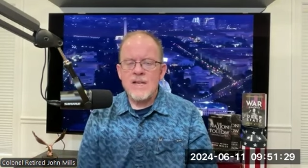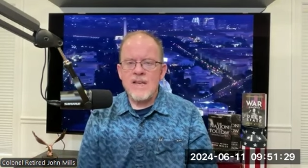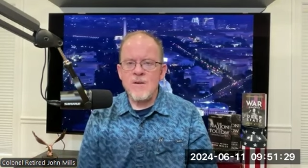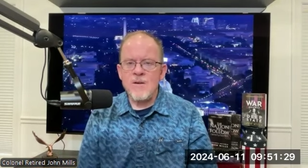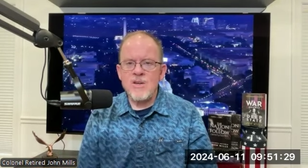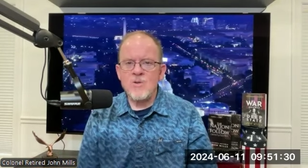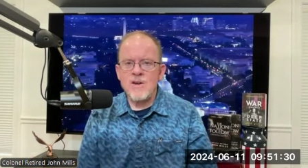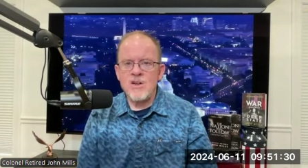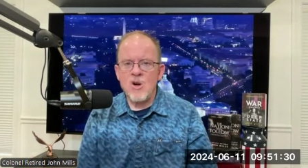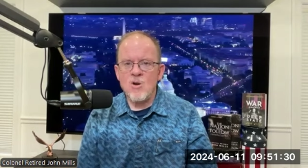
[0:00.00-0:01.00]
in
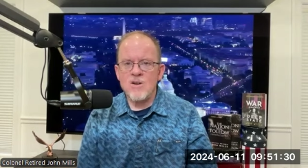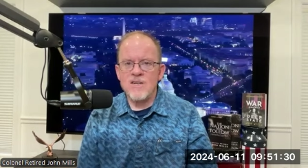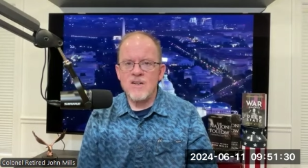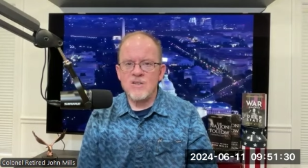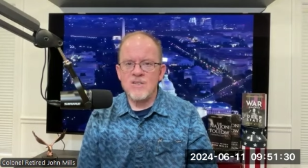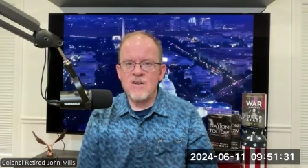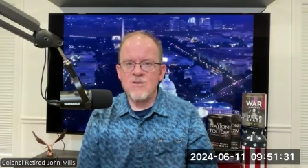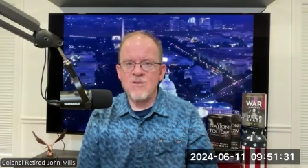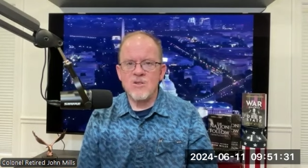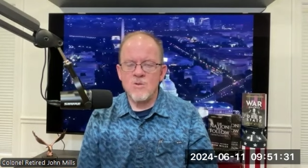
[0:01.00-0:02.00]
between cartel
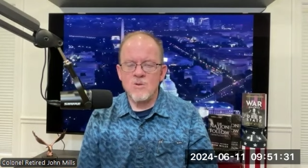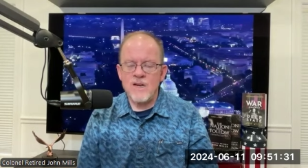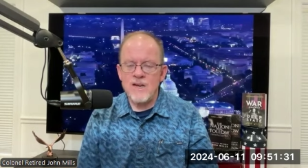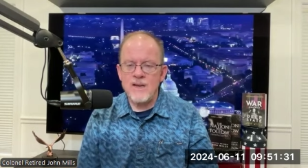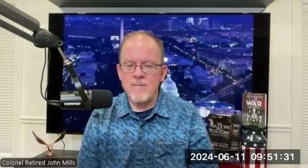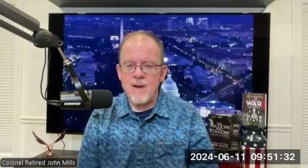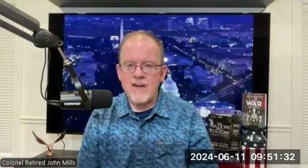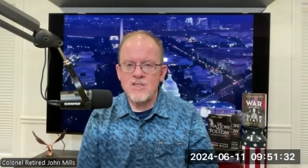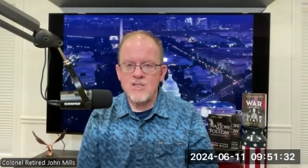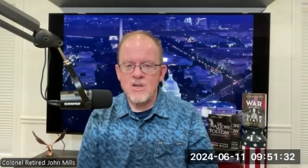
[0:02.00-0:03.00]
territory in
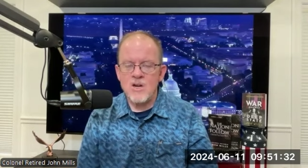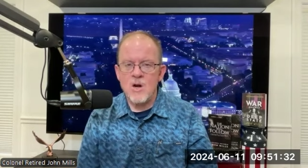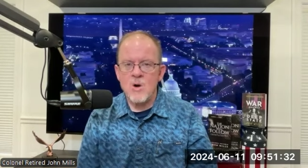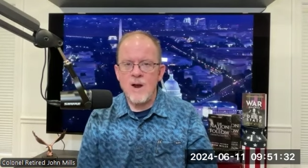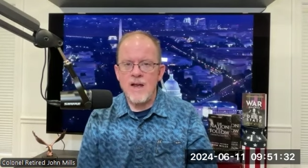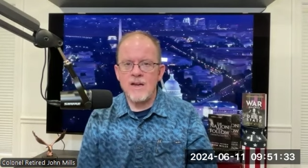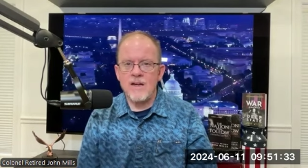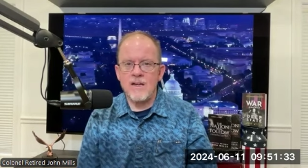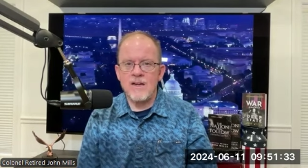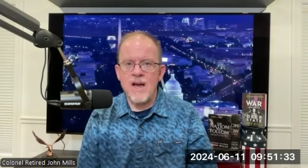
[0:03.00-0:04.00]
Mexico
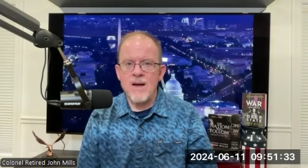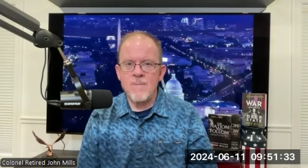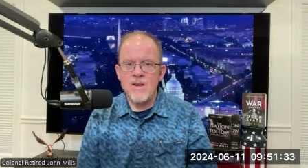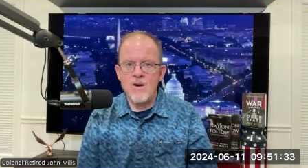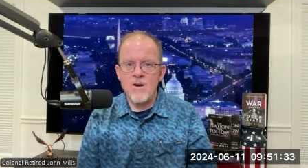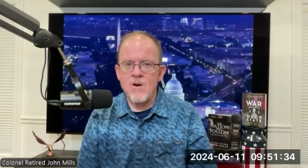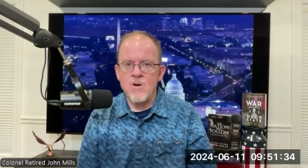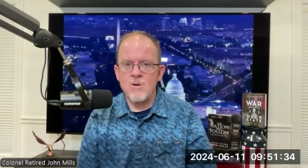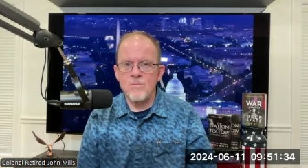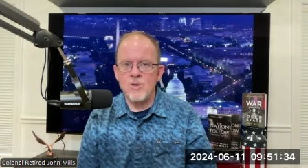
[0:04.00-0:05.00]
and not be
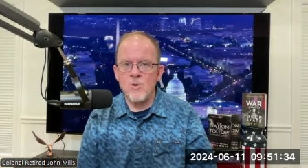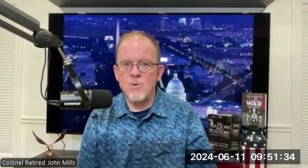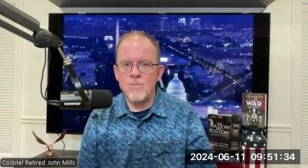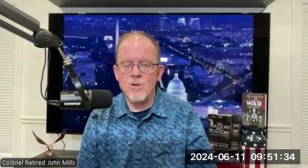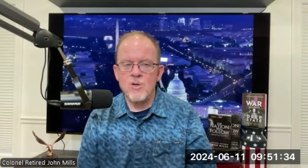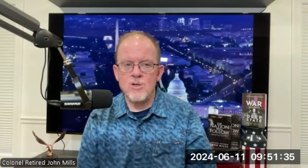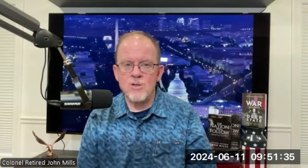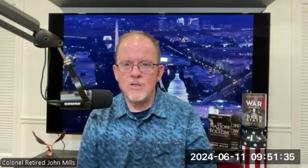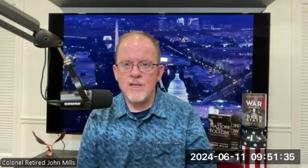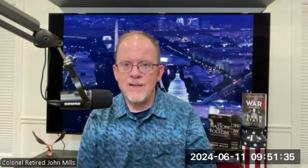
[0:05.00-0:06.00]
harmed or
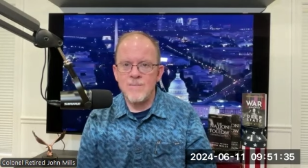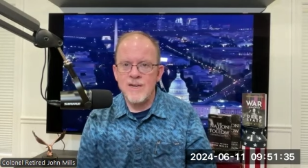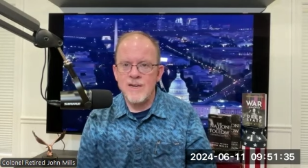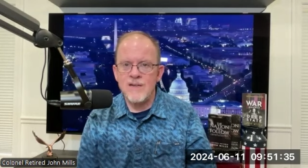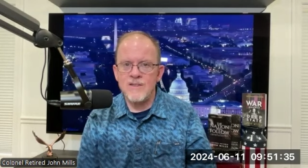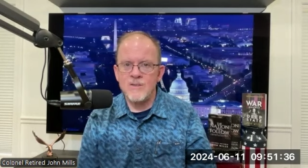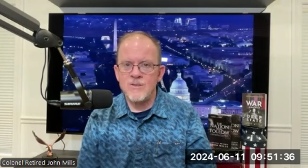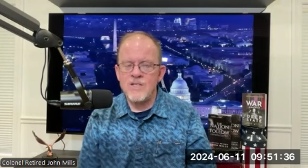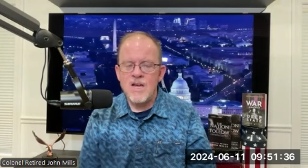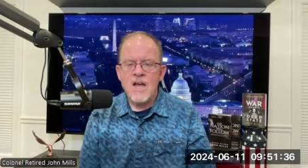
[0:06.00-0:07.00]
murdered like many
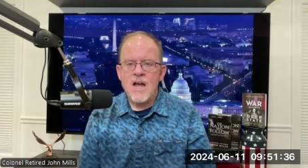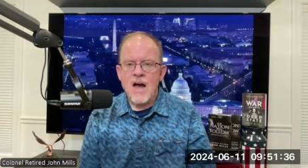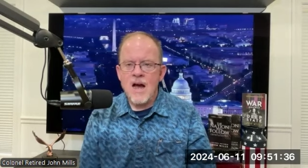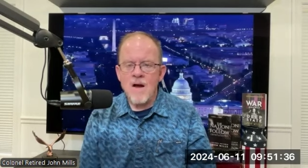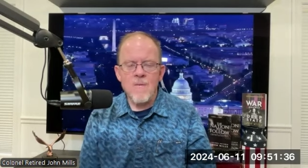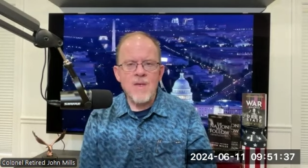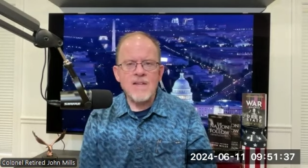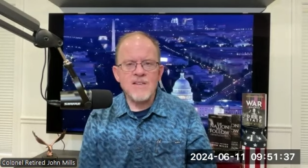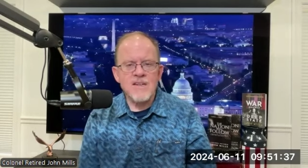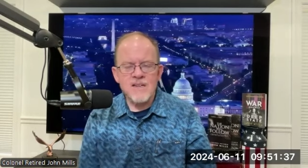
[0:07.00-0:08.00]
others, uh,
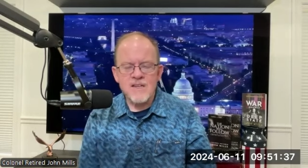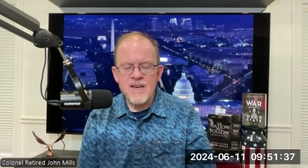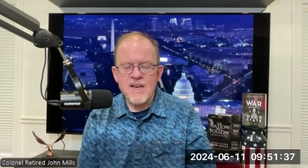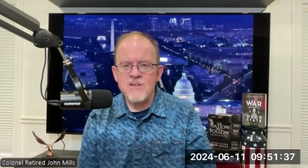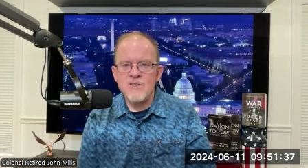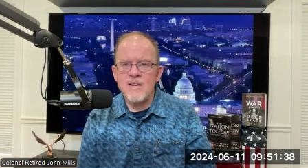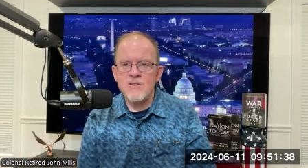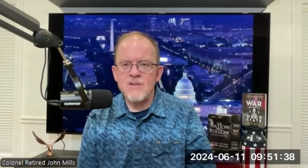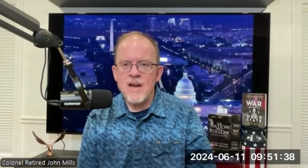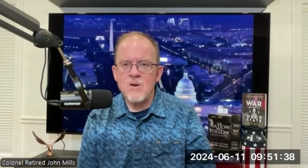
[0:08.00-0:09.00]
that's an indicator they
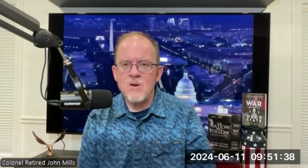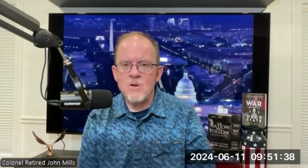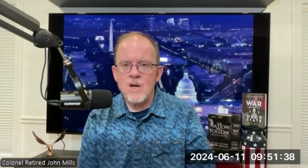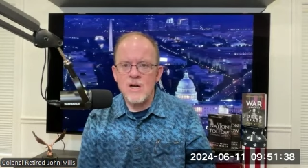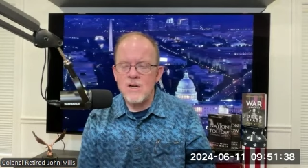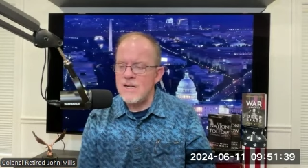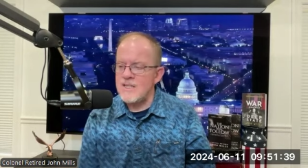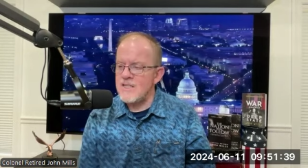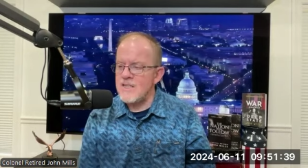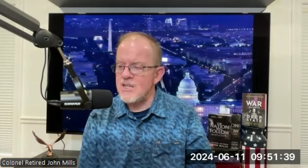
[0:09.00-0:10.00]
are now uh,
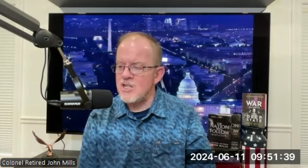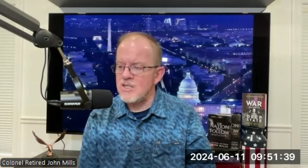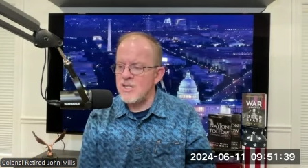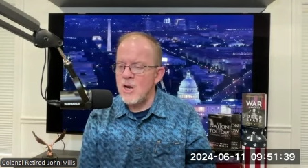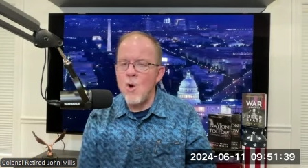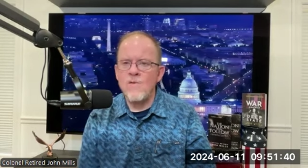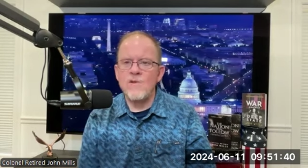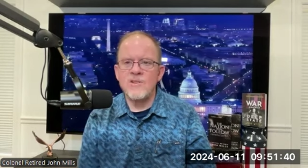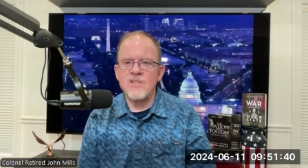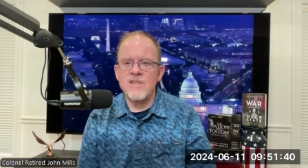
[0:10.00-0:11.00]
essentially
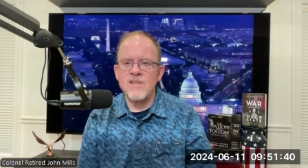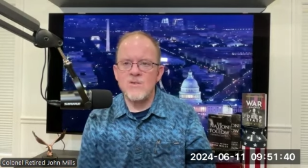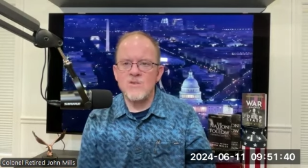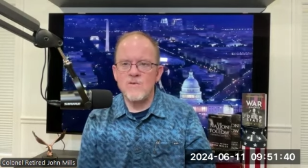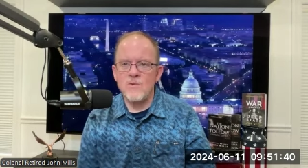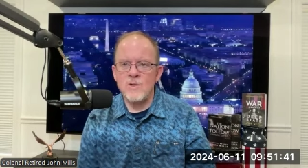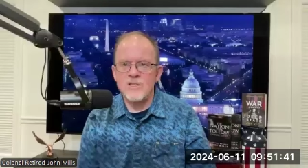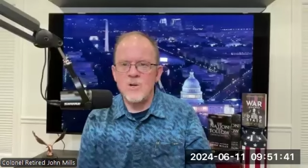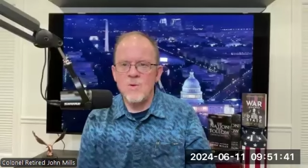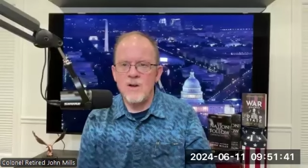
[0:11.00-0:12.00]
overseers of what's
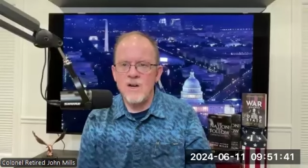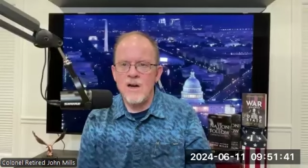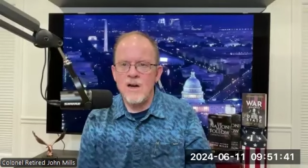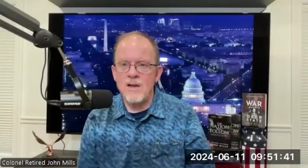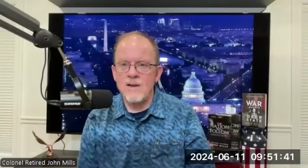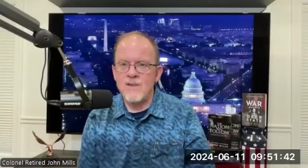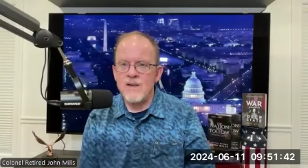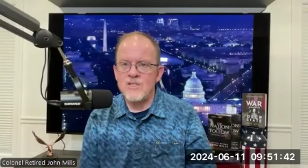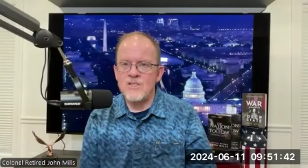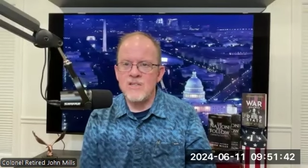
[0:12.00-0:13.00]
going on. They
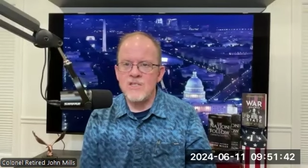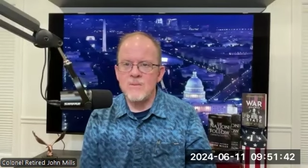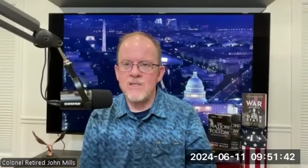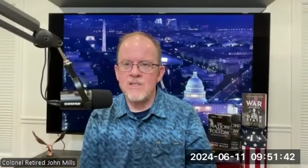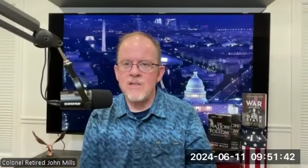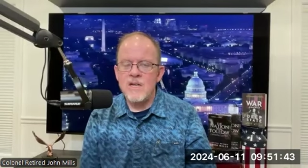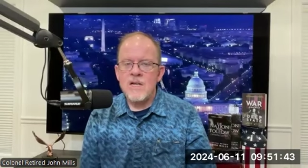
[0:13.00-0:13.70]
have essentially been